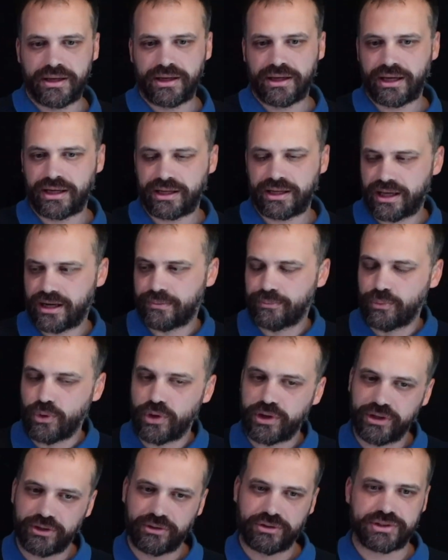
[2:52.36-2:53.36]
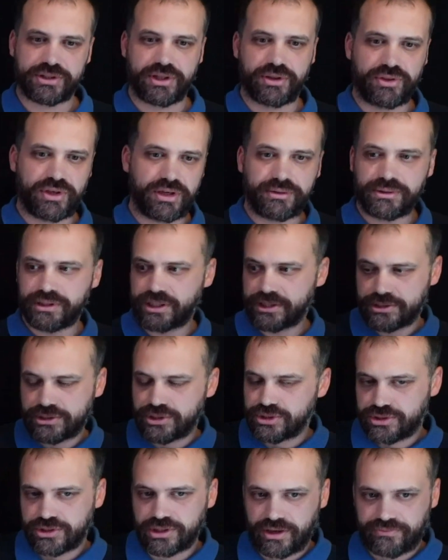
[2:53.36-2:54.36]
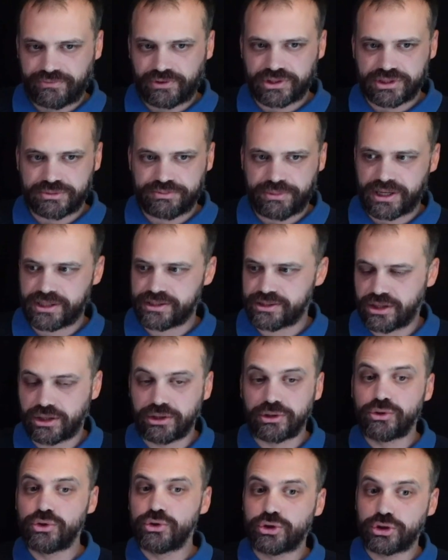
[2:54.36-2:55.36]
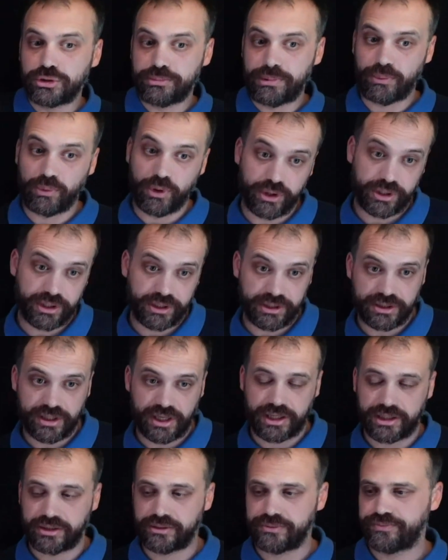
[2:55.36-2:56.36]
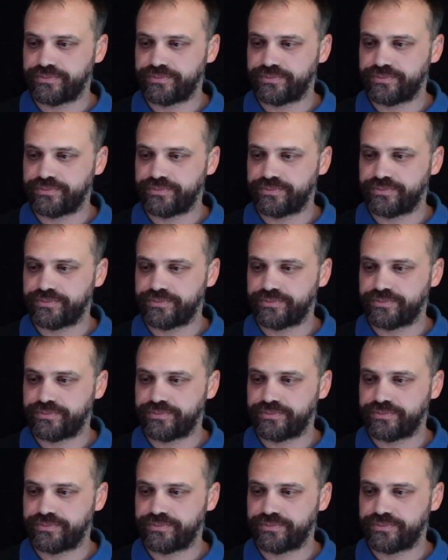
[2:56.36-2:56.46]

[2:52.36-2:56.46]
And again, I'm working across the thing, that's just because I haven't got space. You should be working down.